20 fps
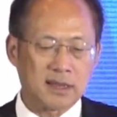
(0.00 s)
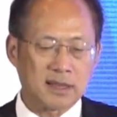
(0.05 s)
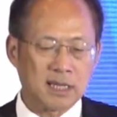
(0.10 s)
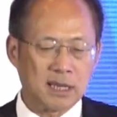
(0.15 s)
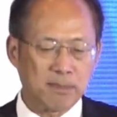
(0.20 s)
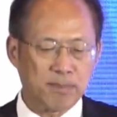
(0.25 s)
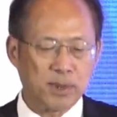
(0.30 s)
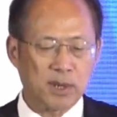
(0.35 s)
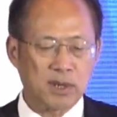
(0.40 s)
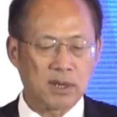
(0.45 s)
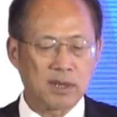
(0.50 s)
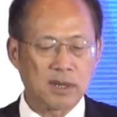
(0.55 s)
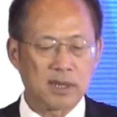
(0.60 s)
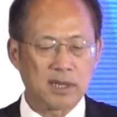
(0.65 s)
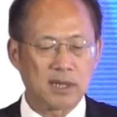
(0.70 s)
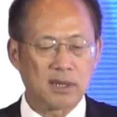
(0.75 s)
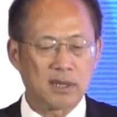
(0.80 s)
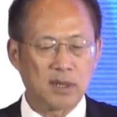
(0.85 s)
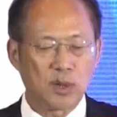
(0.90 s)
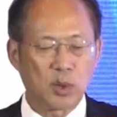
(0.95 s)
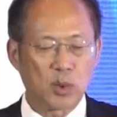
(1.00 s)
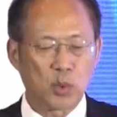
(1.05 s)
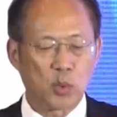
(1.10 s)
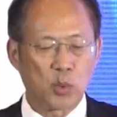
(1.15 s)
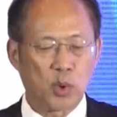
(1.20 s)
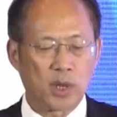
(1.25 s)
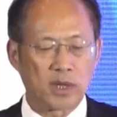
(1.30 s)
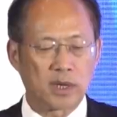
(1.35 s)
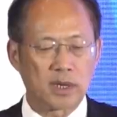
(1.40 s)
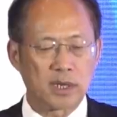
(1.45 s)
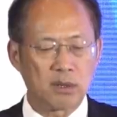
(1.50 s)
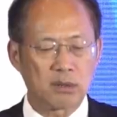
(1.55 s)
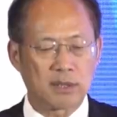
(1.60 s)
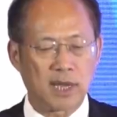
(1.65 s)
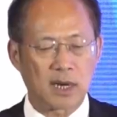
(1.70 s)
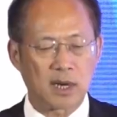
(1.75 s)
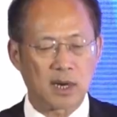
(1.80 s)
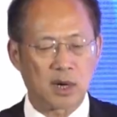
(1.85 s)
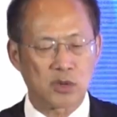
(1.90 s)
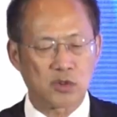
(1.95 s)
Typically, when a new
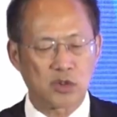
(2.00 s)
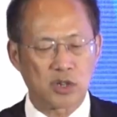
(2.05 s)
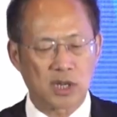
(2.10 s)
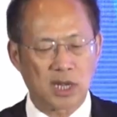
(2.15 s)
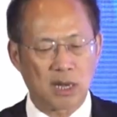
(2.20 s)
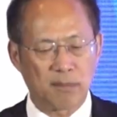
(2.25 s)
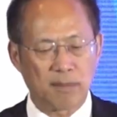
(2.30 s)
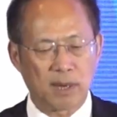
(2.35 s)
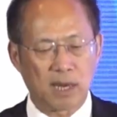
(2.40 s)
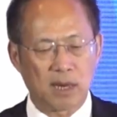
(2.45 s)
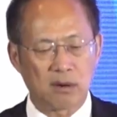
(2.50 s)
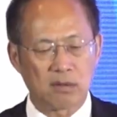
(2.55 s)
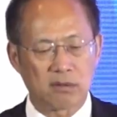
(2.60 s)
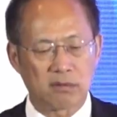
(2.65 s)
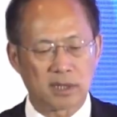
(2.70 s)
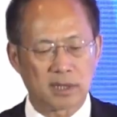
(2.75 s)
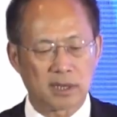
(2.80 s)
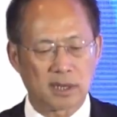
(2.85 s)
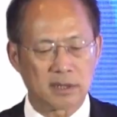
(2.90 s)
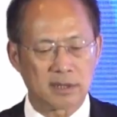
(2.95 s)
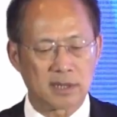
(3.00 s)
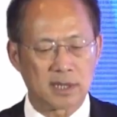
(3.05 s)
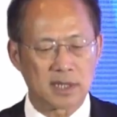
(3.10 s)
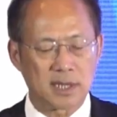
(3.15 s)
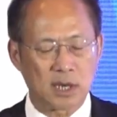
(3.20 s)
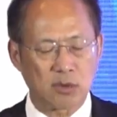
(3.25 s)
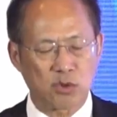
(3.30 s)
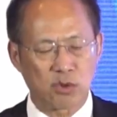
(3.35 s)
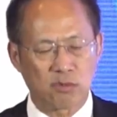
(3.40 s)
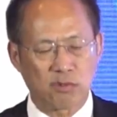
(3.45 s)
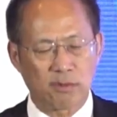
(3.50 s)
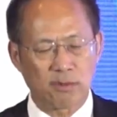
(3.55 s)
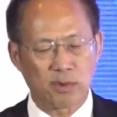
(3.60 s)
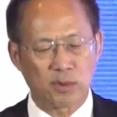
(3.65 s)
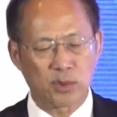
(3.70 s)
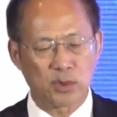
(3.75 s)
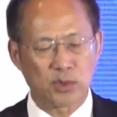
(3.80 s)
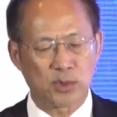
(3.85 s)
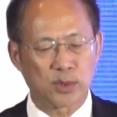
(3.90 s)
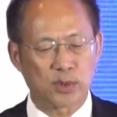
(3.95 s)
technology comes out, whether it's industrial
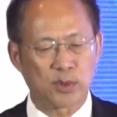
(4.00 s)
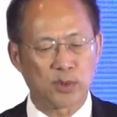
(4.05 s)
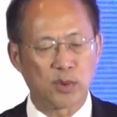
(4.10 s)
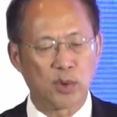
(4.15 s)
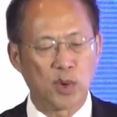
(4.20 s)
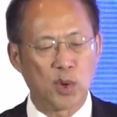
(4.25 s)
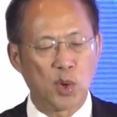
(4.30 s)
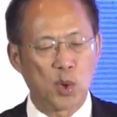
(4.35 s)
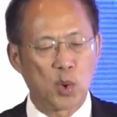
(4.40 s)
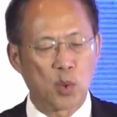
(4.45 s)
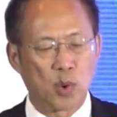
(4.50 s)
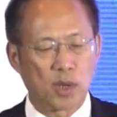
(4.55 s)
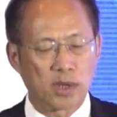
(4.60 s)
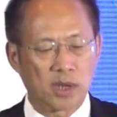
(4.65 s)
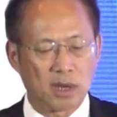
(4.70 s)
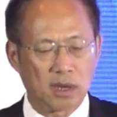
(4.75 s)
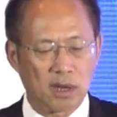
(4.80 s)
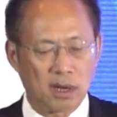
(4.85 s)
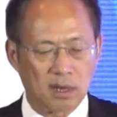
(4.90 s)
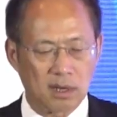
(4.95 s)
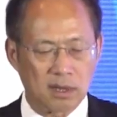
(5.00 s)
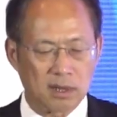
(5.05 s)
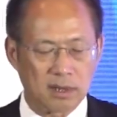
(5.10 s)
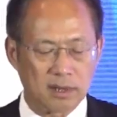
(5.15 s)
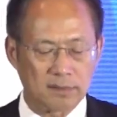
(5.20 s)
revolution, whether